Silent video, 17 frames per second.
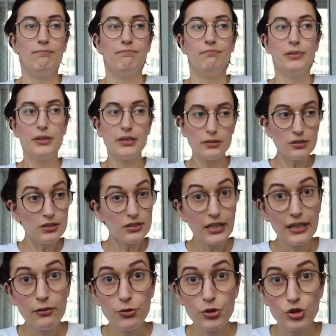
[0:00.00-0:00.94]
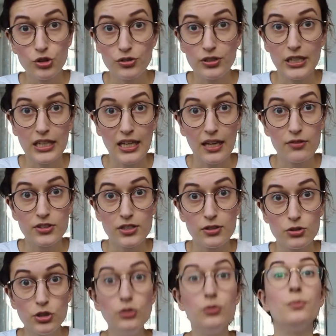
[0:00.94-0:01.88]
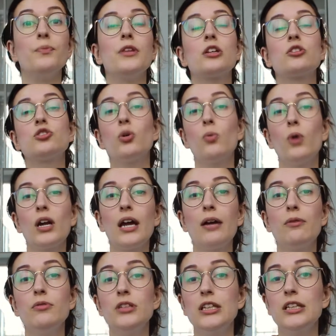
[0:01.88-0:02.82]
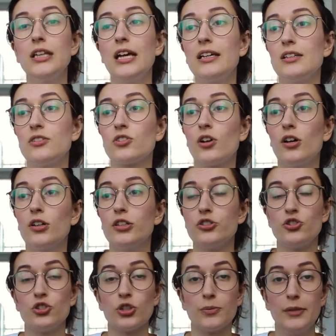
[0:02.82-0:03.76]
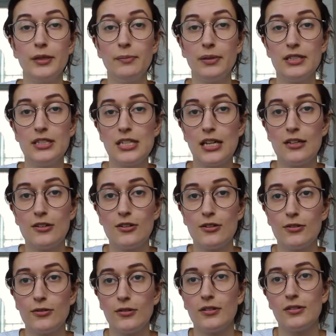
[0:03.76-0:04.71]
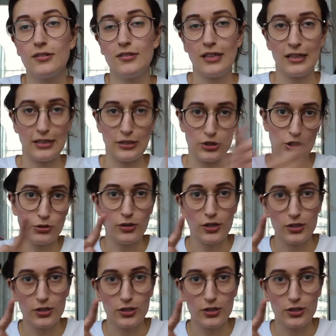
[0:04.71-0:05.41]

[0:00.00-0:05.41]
But there are language learning accounts there too. So one I really like is called German Potato and then 2